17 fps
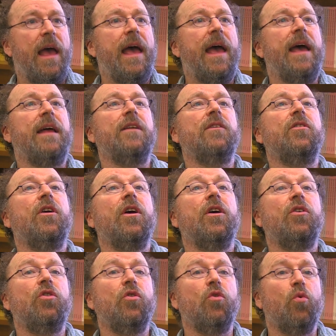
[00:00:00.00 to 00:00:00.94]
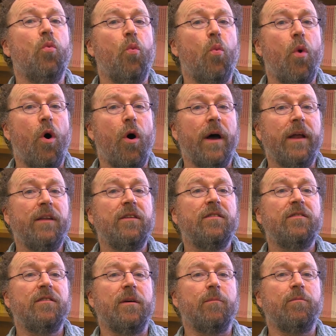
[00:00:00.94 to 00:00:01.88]
And you want
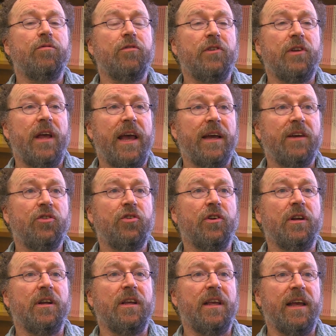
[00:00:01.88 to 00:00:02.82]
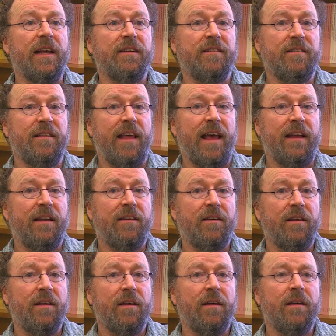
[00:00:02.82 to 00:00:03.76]
some protection against
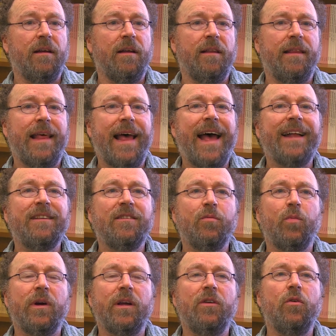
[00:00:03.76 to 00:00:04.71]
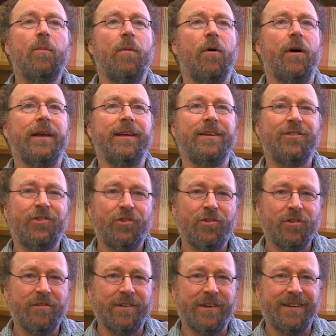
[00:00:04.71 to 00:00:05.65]
that. That's where you buy
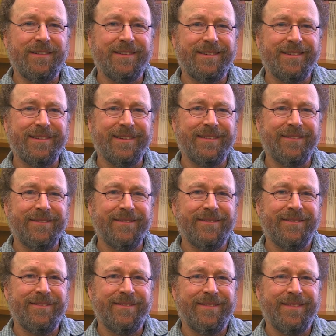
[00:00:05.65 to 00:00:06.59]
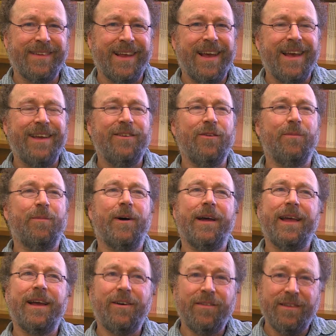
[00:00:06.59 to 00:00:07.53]
insurance. You
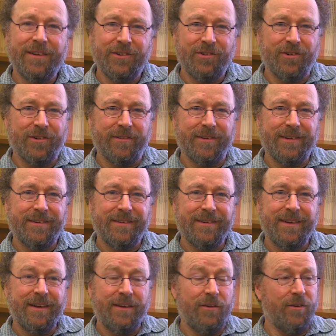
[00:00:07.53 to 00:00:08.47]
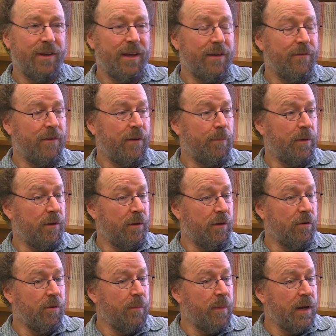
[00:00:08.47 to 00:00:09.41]
buy health insurance. You give up a
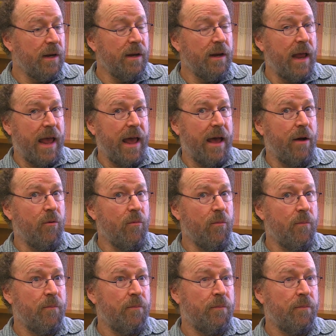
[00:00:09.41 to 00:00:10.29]
little money now